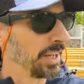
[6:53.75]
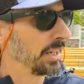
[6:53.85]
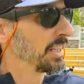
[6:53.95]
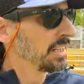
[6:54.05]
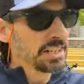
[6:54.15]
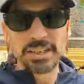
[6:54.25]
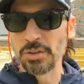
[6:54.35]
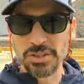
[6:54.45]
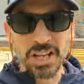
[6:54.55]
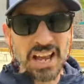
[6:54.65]
And there
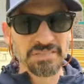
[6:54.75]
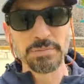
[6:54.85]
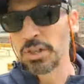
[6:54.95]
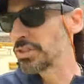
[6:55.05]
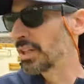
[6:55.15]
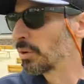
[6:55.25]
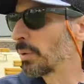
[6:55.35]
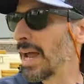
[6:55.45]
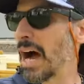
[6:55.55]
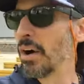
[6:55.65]
was live music
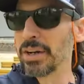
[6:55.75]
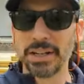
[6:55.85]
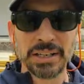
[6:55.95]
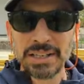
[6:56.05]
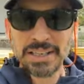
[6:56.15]
around, and